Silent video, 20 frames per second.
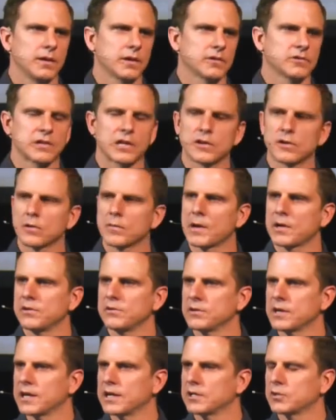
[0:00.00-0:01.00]
Because I don't know about you
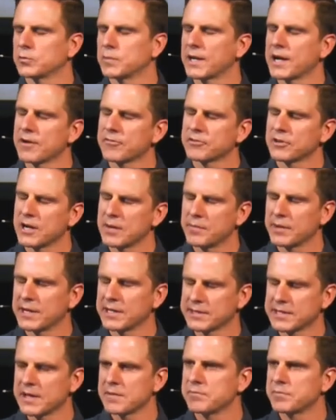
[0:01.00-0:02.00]
guys, but after I
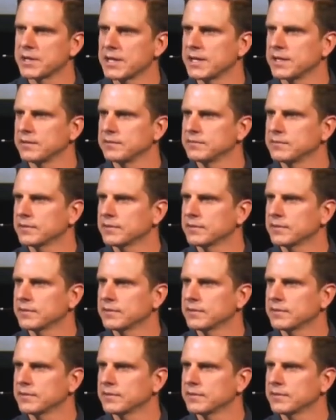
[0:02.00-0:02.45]
bite that bait,